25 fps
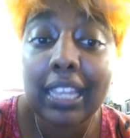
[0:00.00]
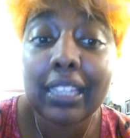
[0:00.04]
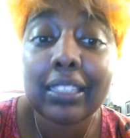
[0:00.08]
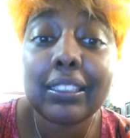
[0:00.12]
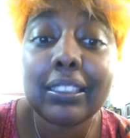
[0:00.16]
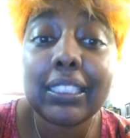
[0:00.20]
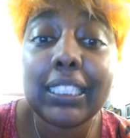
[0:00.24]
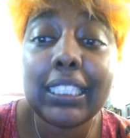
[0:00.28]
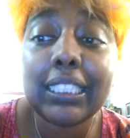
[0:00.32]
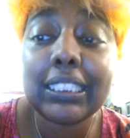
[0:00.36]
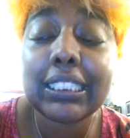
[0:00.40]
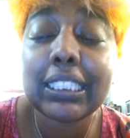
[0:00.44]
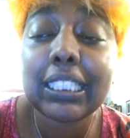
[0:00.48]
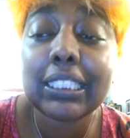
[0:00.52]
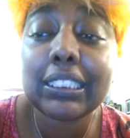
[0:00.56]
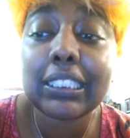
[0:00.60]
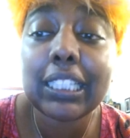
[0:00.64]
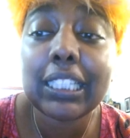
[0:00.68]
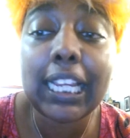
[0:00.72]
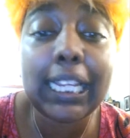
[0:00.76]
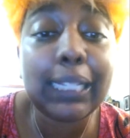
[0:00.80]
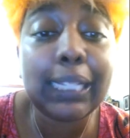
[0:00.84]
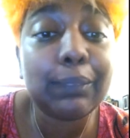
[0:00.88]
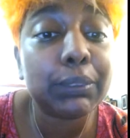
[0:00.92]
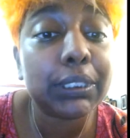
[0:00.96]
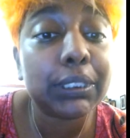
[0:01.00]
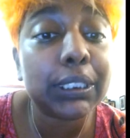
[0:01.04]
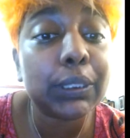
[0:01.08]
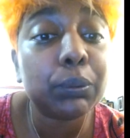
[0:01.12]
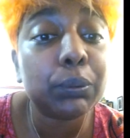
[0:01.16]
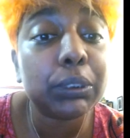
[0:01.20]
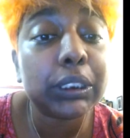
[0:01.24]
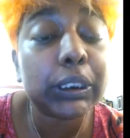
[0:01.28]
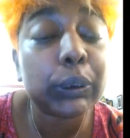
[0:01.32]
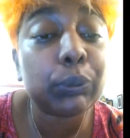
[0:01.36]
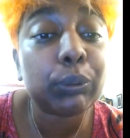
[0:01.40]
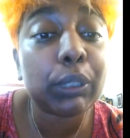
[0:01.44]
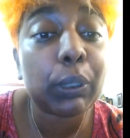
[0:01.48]
These are times in
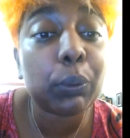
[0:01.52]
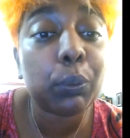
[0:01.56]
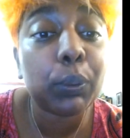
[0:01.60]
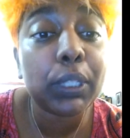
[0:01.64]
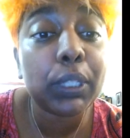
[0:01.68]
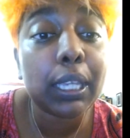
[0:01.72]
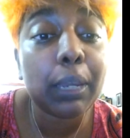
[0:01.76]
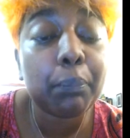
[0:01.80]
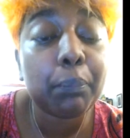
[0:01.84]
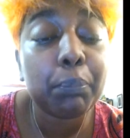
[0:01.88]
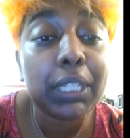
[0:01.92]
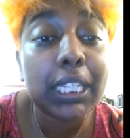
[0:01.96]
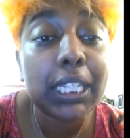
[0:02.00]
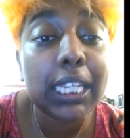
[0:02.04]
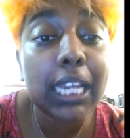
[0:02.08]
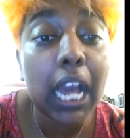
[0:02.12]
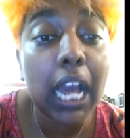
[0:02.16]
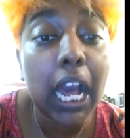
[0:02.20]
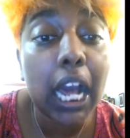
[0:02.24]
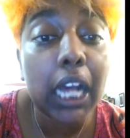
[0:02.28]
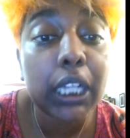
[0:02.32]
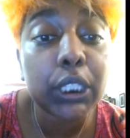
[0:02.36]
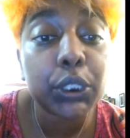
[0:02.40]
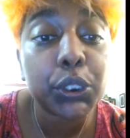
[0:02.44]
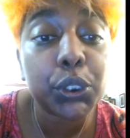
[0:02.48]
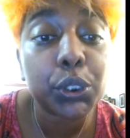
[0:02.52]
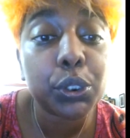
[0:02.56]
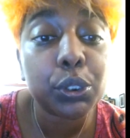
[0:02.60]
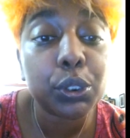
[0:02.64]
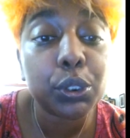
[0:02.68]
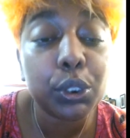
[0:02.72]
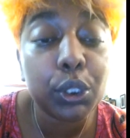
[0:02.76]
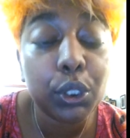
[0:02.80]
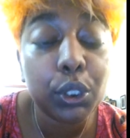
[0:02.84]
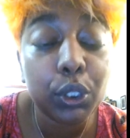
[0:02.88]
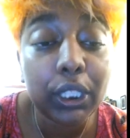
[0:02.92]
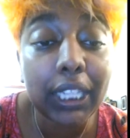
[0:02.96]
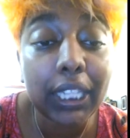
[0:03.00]
which where we are being asked to
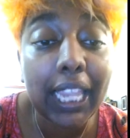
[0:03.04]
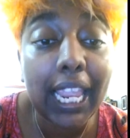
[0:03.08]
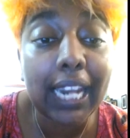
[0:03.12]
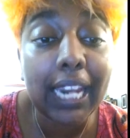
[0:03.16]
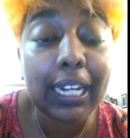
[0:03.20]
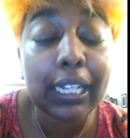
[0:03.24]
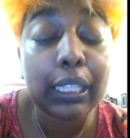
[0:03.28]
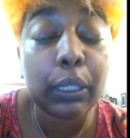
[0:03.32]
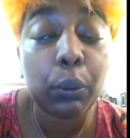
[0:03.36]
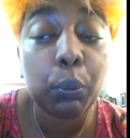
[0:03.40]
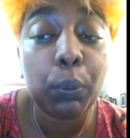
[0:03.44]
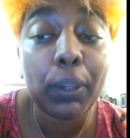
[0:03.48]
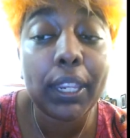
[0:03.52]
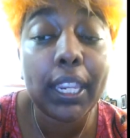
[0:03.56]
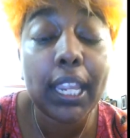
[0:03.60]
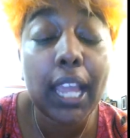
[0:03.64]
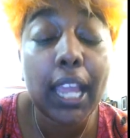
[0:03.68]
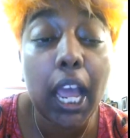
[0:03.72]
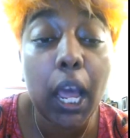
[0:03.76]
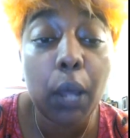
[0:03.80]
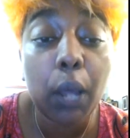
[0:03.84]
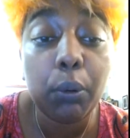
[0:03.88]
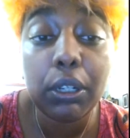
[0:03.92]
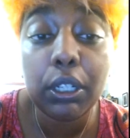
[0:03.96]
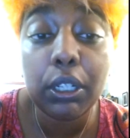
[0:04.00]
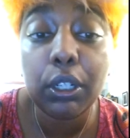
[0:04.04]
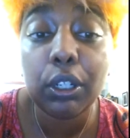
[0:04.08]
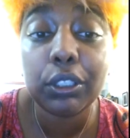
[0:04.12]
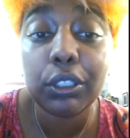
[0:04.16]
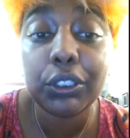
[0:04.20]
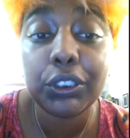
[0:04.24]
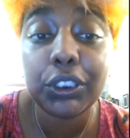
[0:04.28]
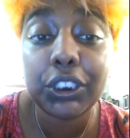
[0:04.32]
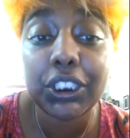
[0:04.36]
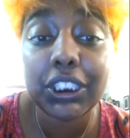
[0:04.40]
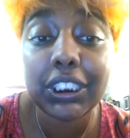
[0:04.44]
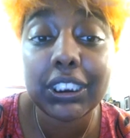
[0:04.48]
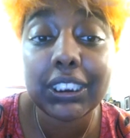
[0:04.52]
look at the way our
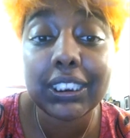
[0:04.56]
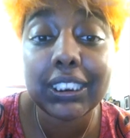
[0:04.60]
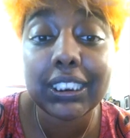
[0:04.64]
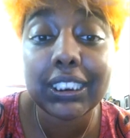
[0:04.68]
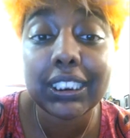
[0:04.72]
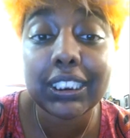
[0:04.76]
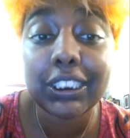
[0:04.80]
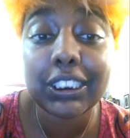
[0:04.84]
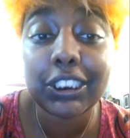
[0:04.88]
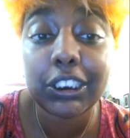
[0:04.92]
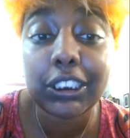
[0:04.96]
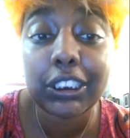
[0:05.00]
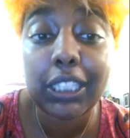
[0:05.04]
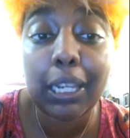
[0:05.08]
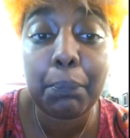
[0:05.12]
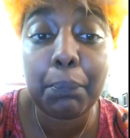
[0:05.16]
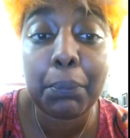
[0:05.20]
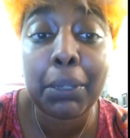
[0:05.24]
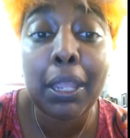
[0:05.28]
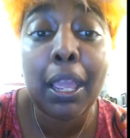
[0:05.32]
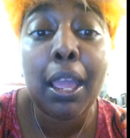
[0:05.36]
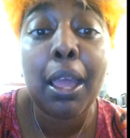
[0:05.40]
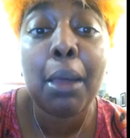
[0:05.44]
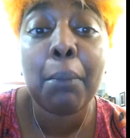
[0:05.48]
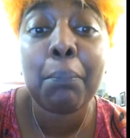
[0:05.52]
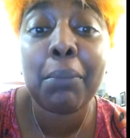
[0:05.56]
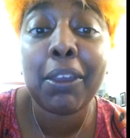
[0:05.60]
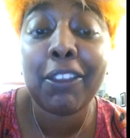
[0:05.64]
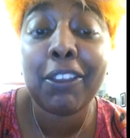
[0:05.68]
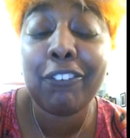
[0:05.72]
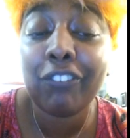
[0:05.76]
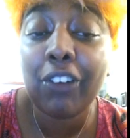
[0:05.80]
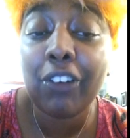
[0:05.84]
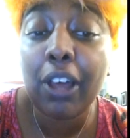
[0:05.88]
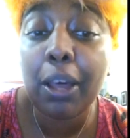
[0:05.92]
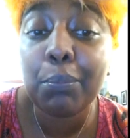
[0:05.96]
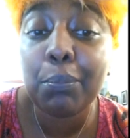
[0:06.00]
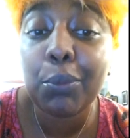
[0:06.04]
consciousness is shaped by
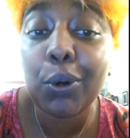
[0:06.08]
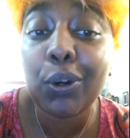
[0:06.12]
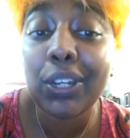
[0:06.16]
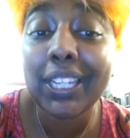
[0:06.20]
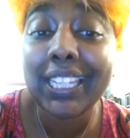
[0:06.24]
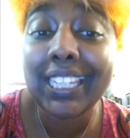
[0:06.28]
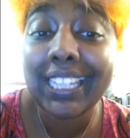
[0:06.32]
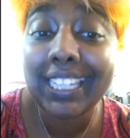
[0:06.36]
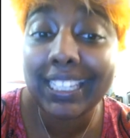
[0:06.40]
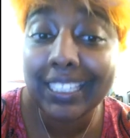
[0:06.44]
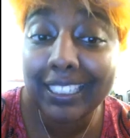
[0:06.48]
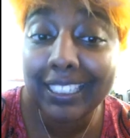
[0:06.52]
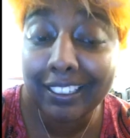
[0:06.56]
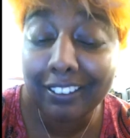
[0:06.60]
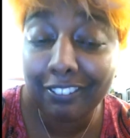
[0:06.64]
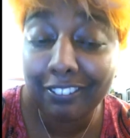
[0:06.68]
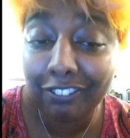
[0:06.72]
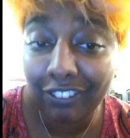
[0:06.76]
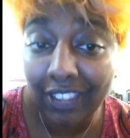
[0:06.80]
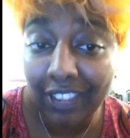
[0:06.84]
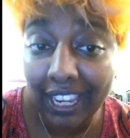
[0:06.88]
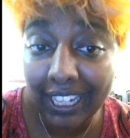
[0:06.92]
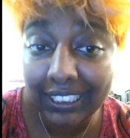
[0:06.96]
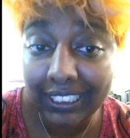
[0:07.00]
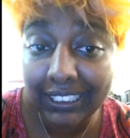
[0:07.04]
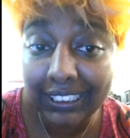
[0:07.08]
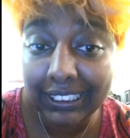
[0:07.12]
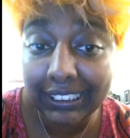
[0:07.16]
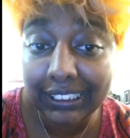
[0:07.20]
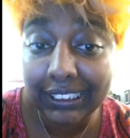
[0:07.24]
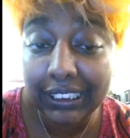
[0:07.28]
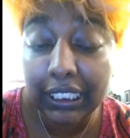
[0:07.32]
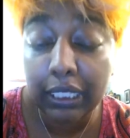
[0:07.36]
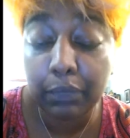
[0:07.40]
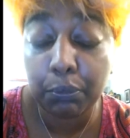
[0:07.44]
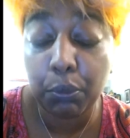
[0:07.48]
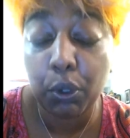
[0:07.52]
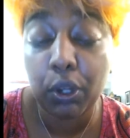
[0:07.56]
far more hidden factors
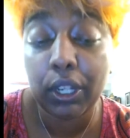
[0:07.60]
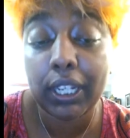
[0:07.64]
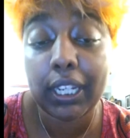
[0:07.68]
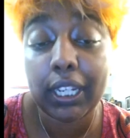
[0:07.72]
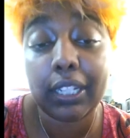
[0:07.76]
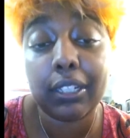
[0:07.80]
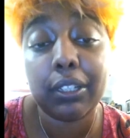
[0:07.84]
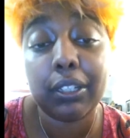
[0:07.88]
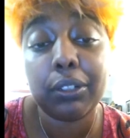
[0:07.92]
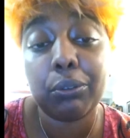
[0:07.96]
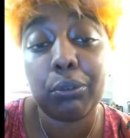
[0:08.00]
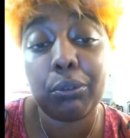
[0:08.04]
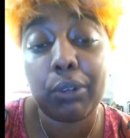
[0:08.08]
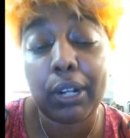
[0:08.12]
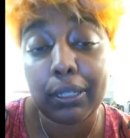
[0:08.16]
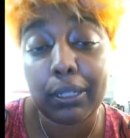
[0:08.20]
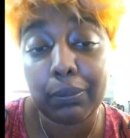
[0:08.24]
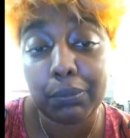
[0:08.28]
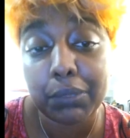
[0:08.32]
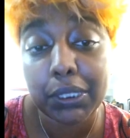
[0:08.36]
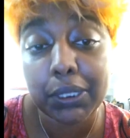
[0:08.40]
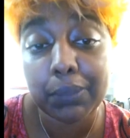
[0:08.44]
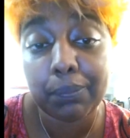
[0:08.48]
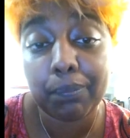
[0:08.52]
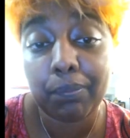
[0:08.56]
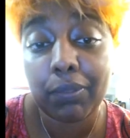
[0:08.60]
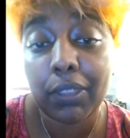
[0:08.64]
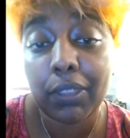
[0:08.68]
in more hidden realms.